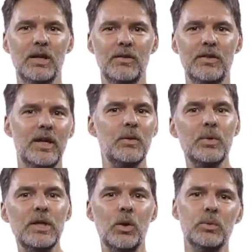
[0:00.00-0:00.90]
that they are
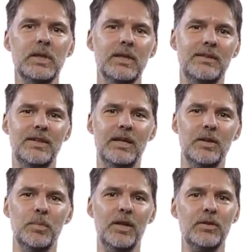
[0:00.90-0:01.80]
read-only inside
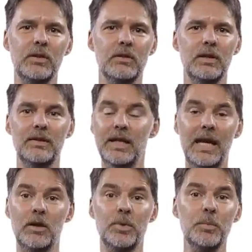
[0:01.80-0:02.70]
the method and they
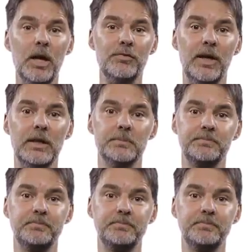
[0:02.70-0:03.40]
cannot be modified.